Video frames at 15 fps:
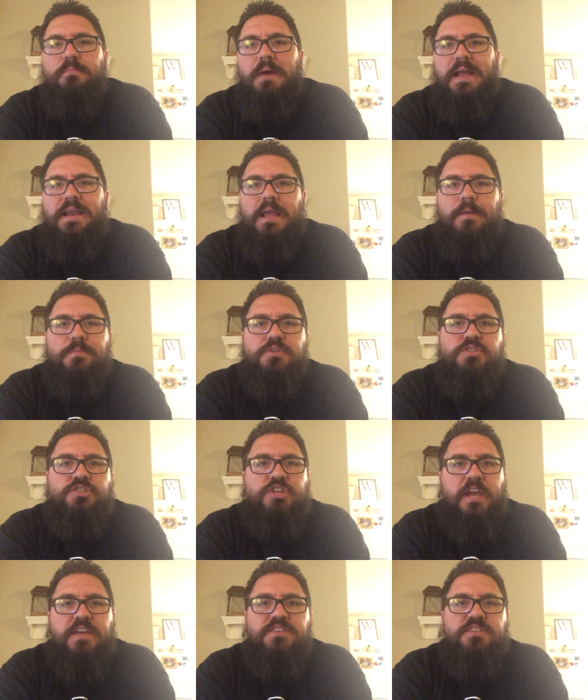My name is
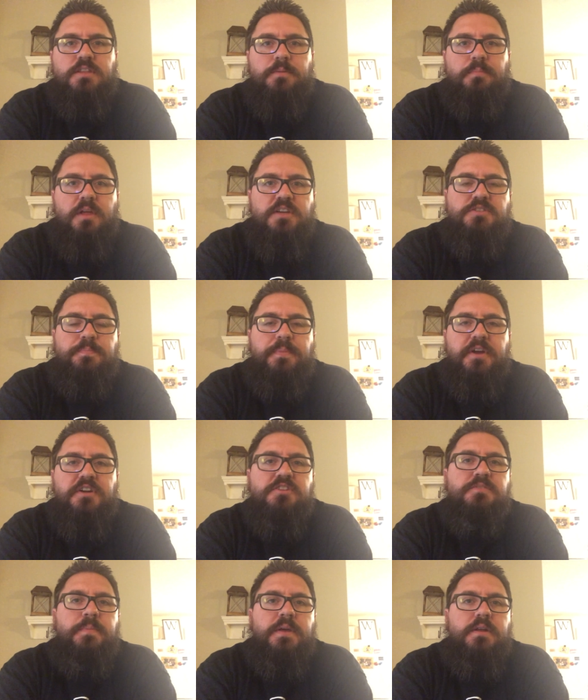Jason the Blessed
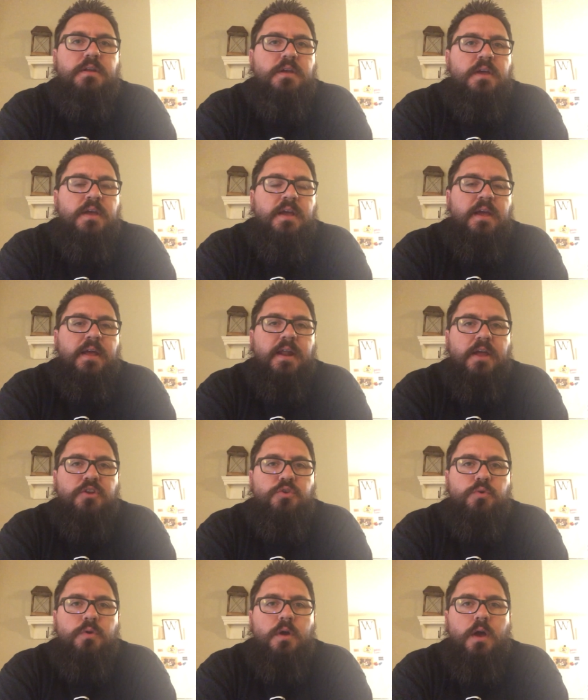Beardsman, and I
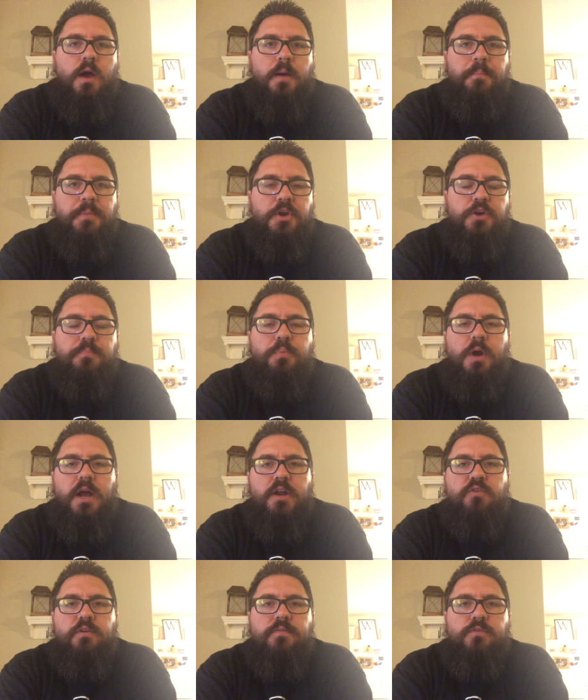do uh, beard
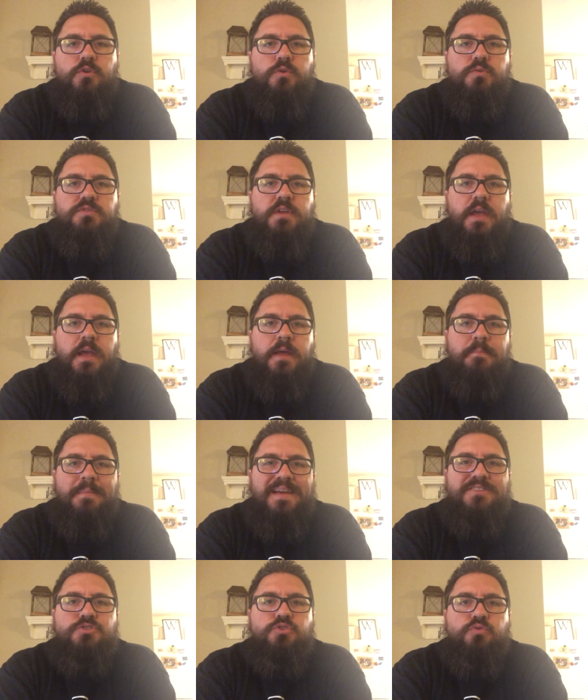product reviews and
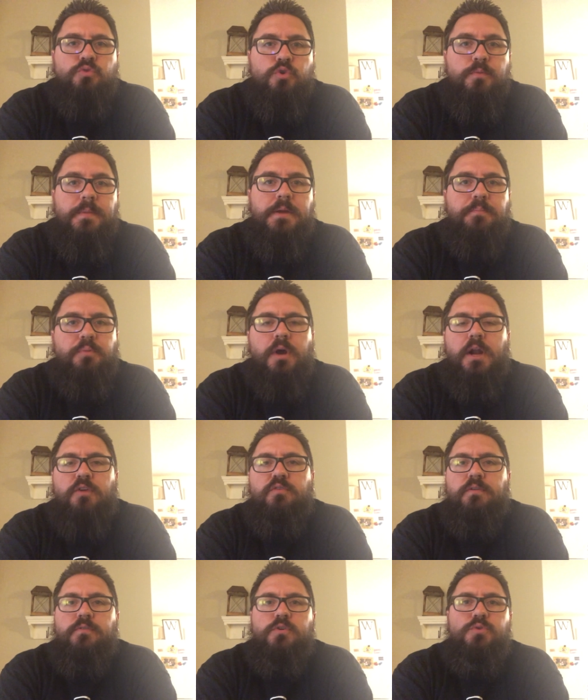men's grooming
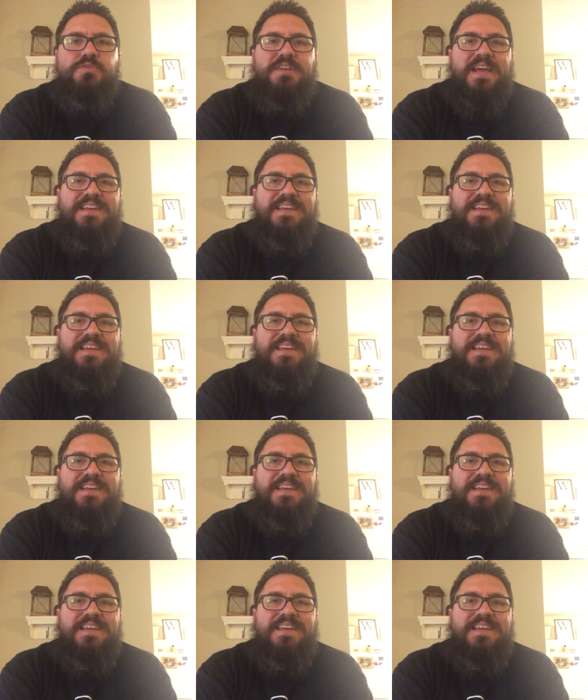product reviews.